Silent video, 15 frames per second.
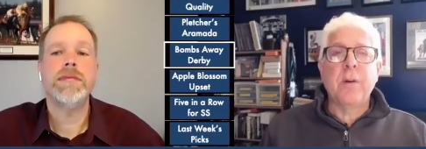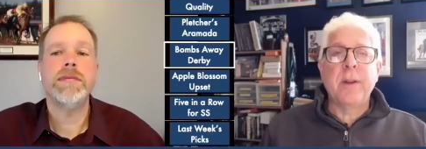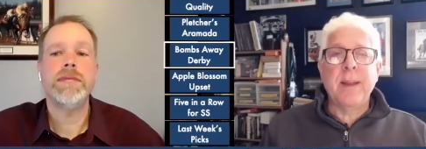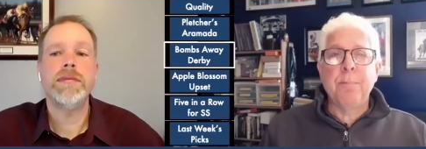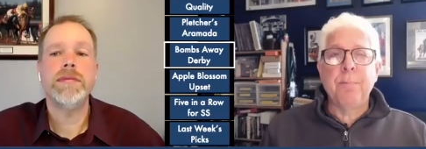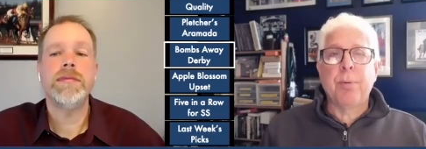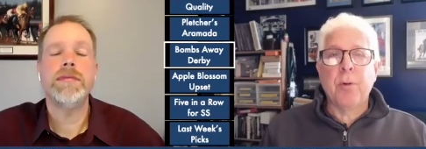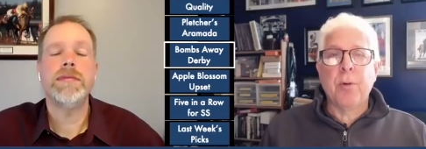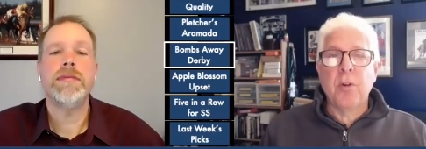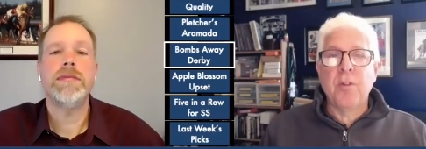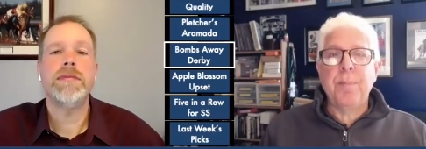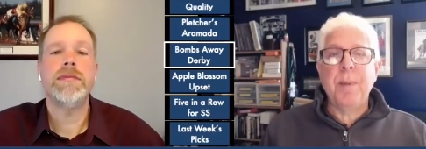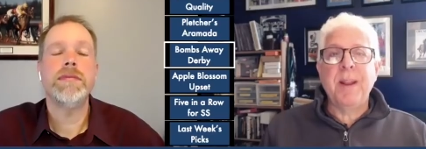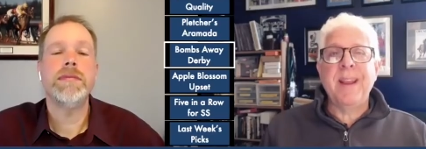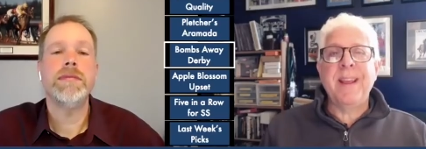
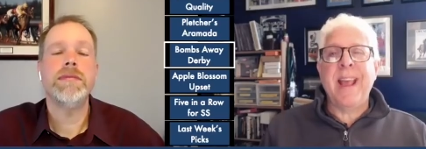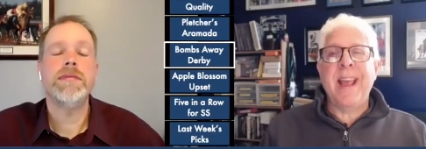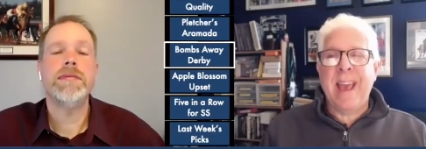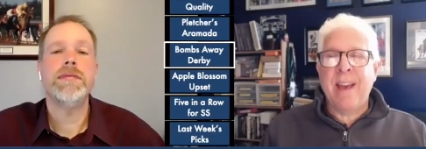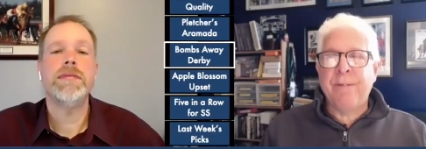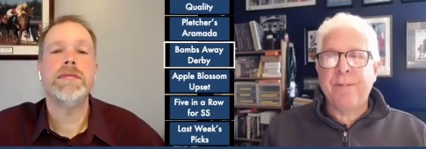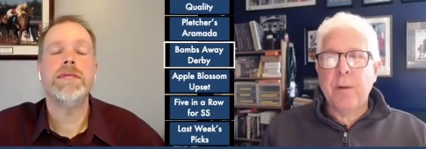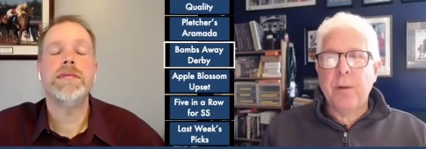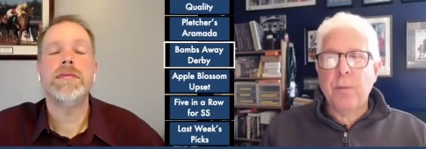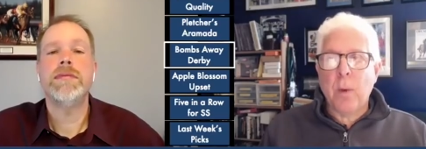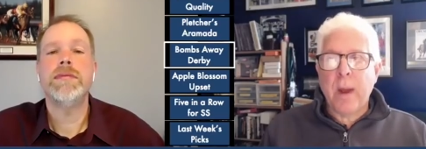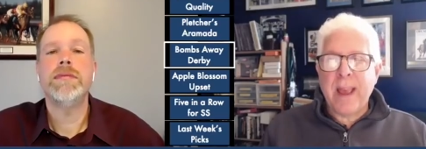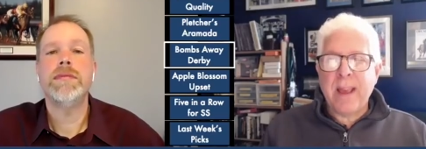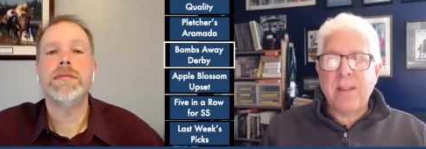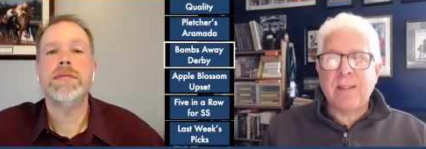Speaker 1: improvement in every
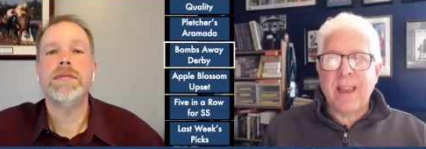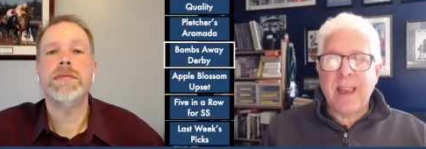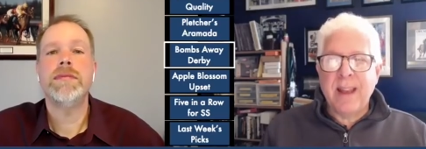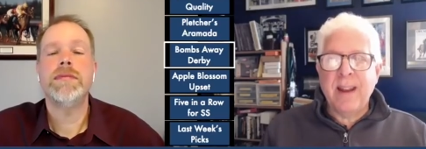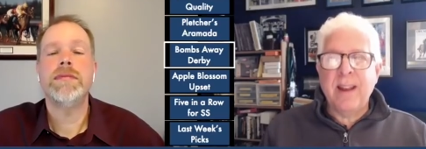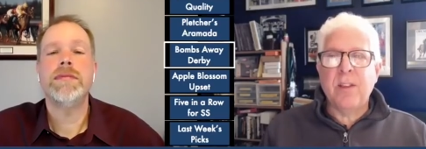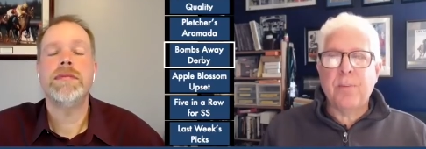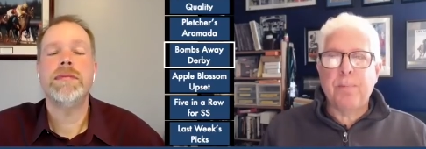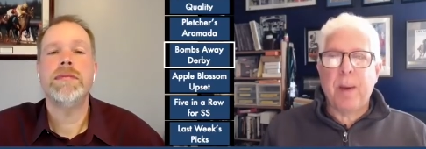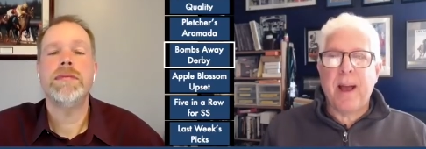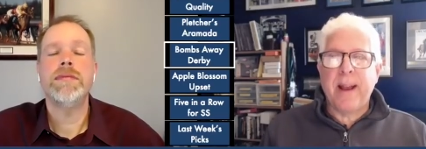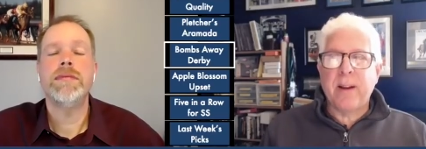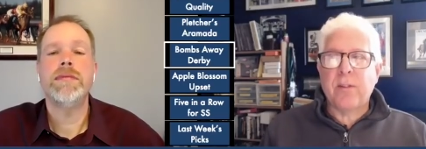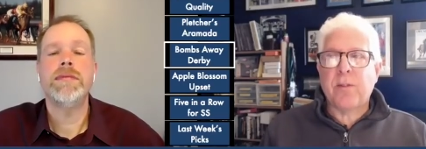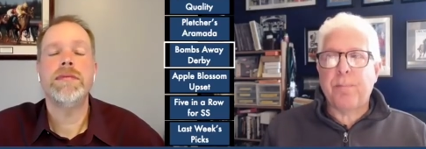race in his
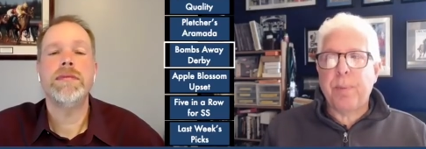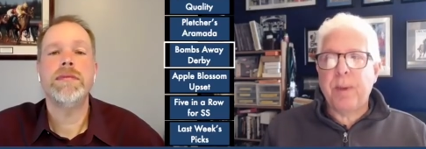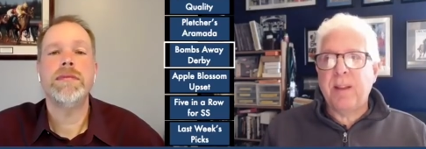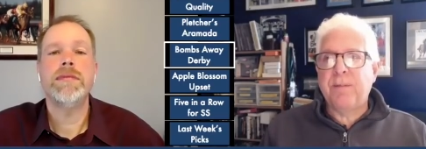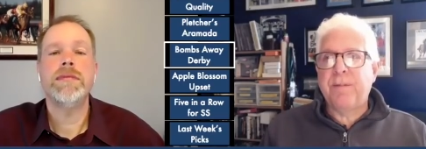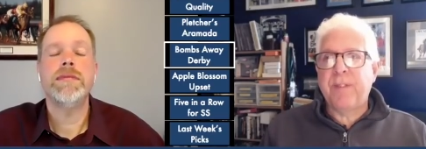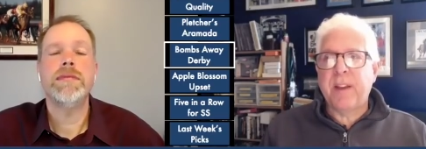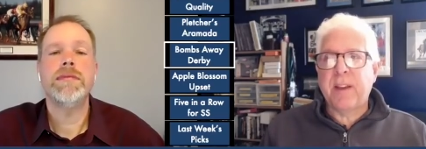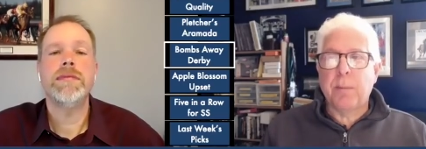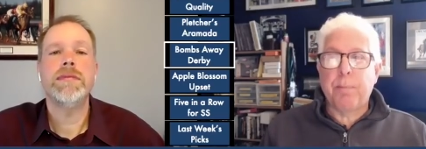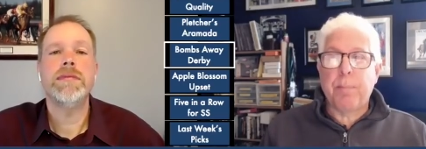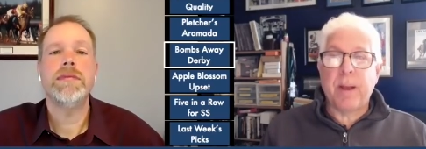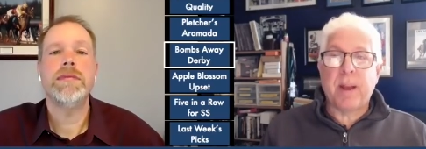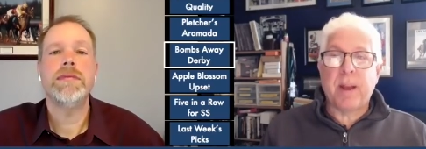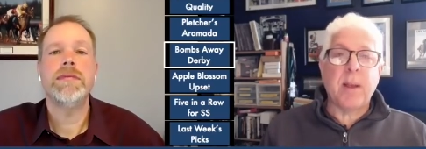buyer speed figure,
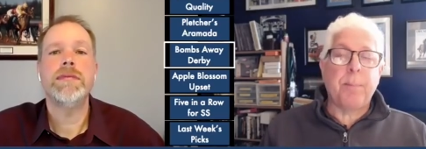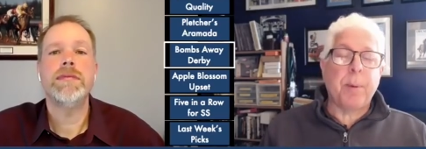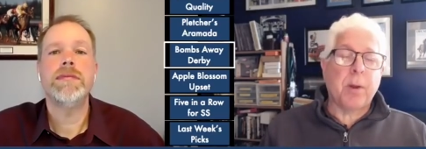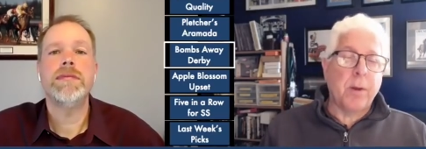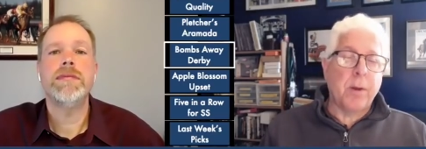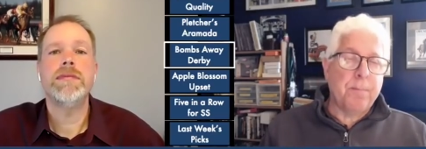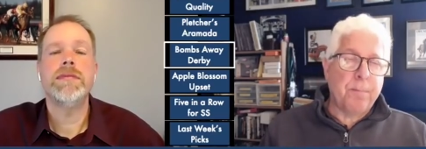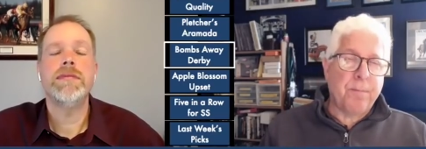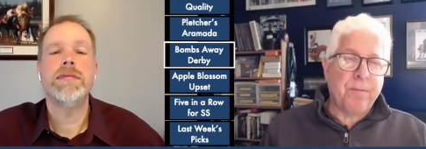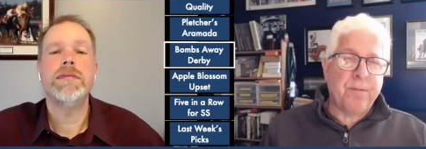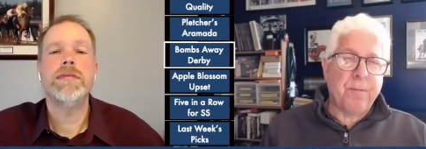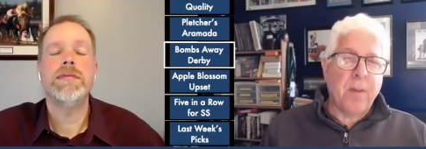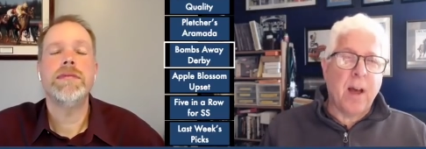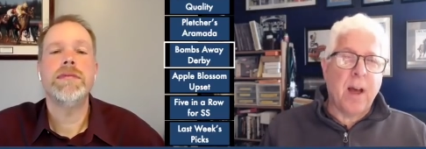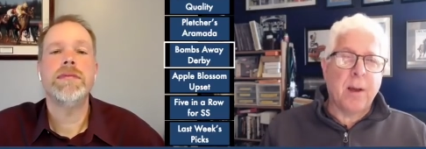picked up a good,
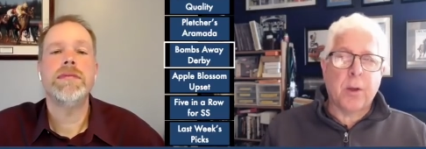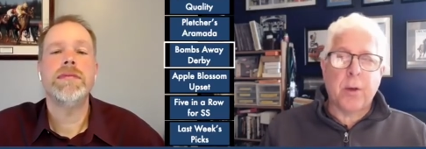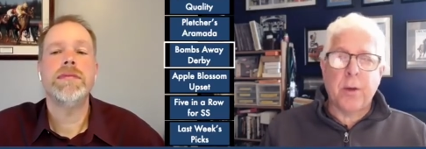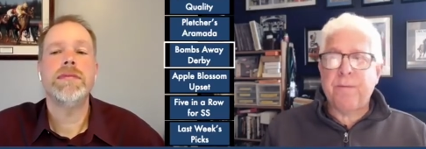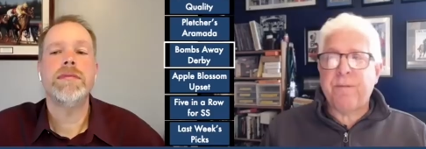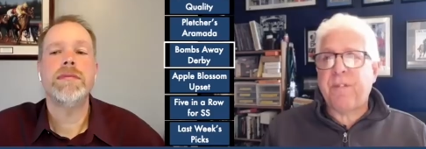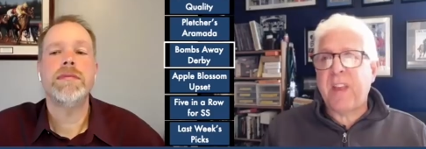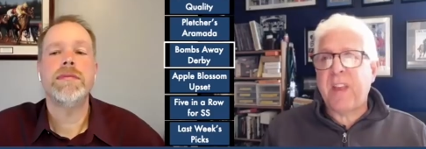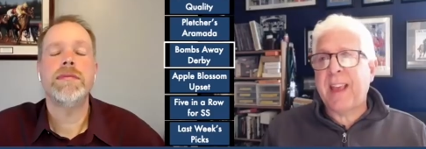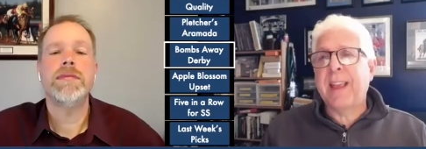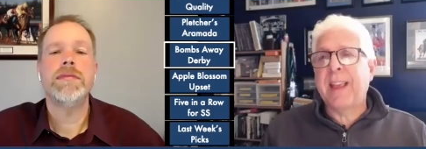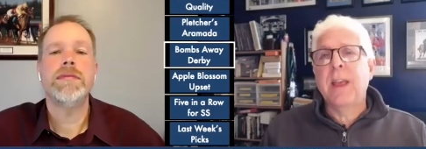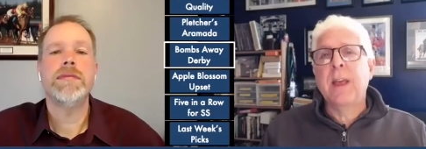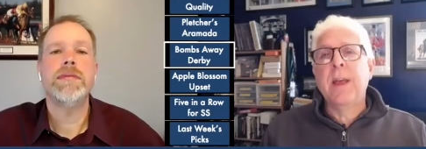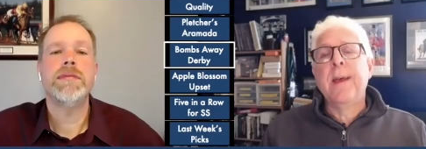uh, good fig
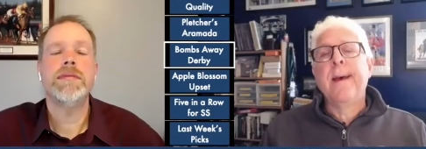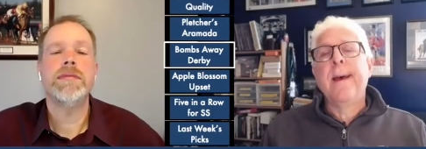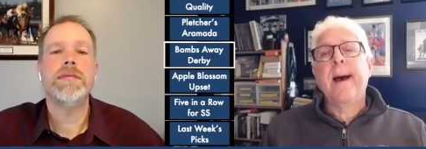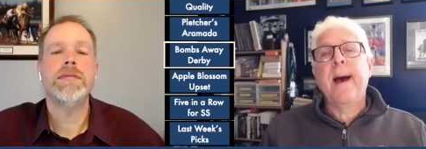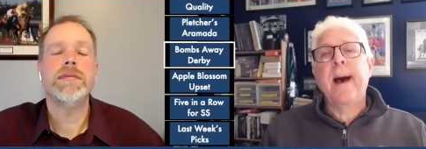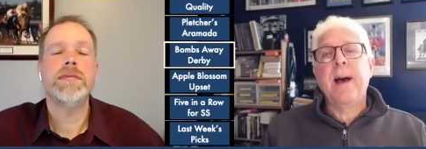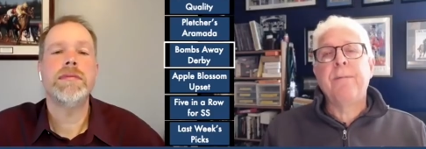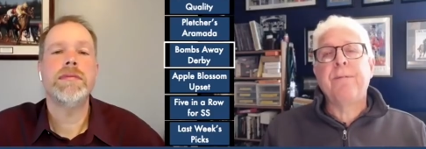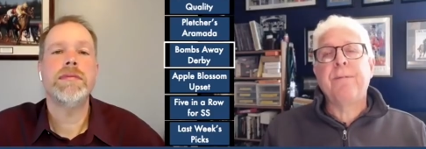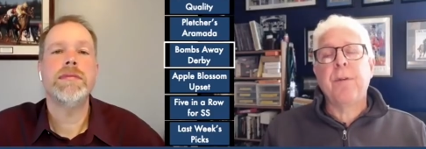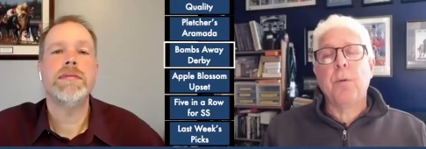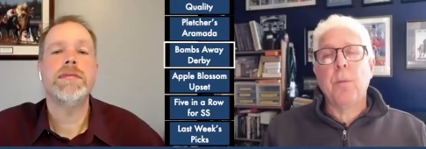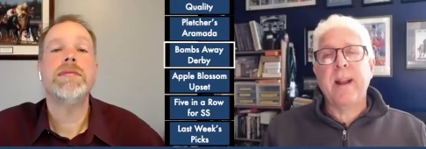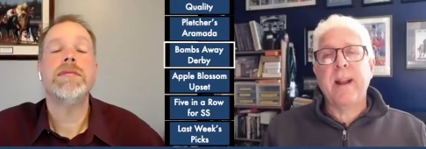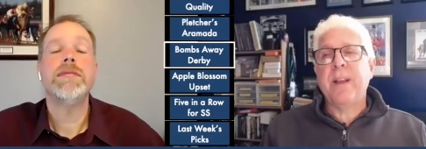uh, for
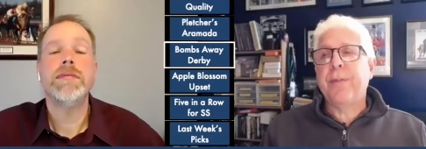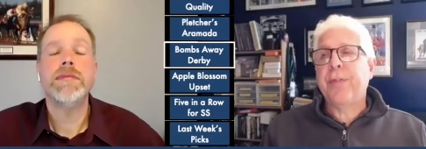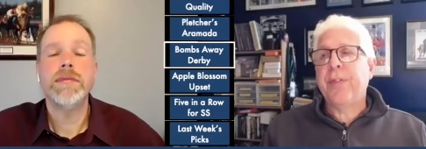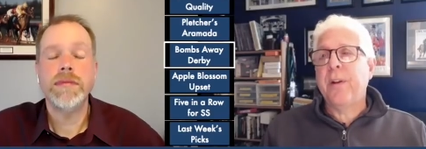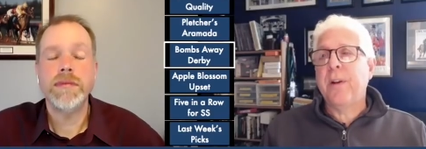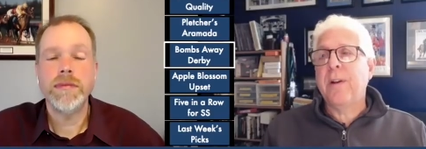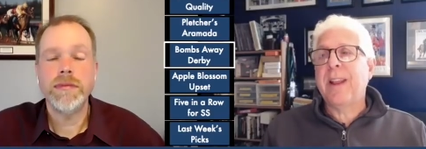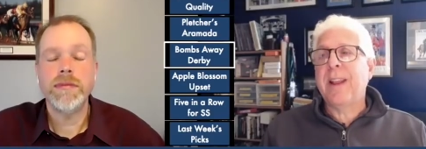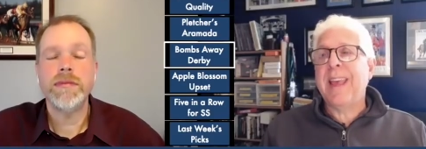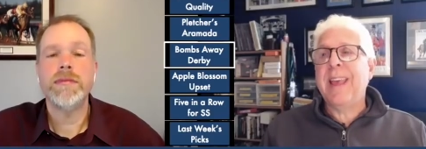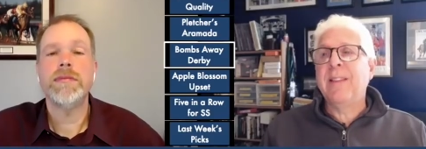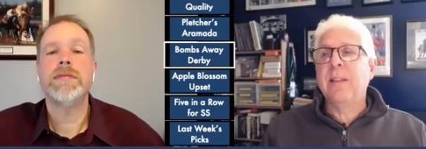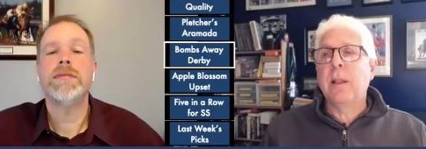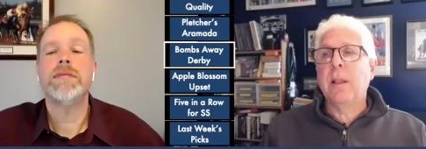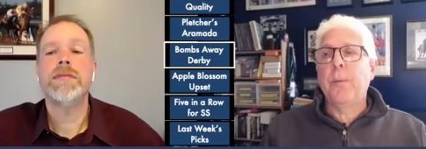running third
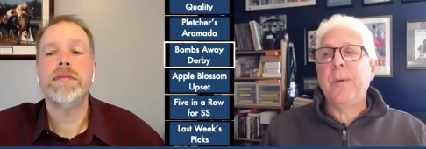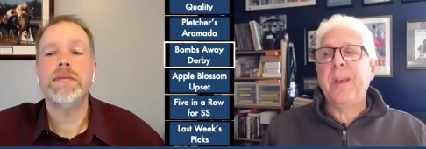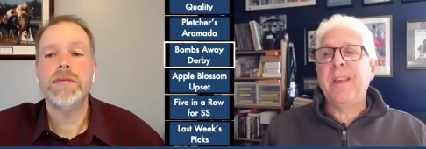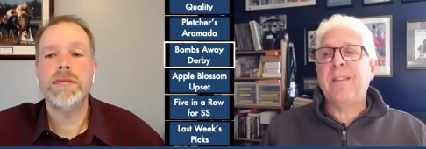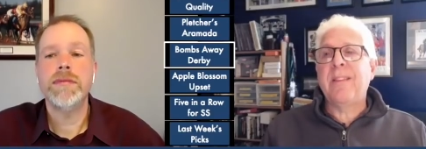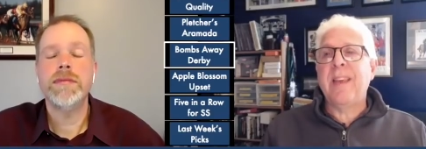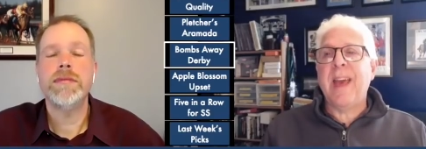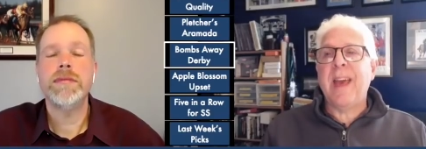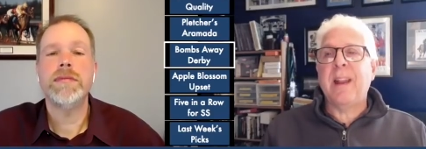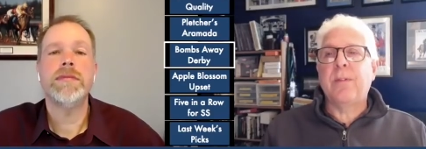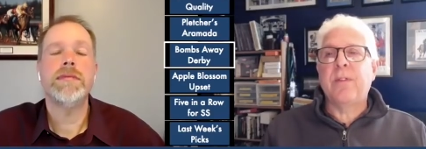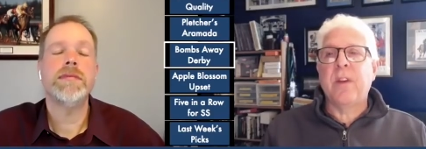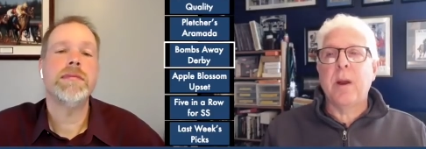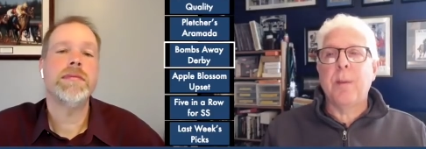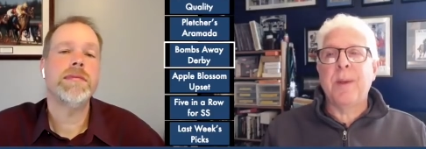in the Louisiana
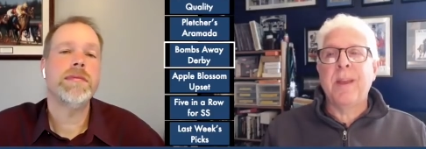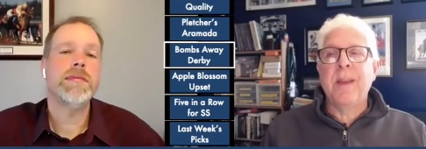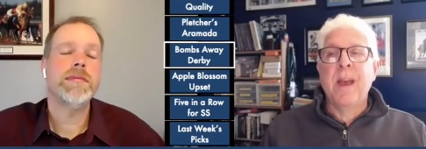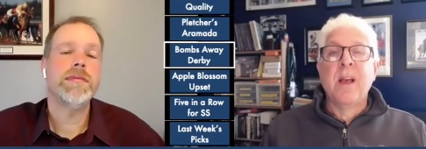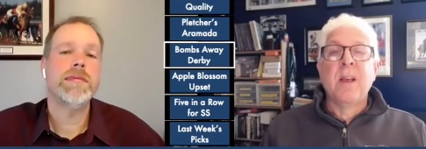Derby.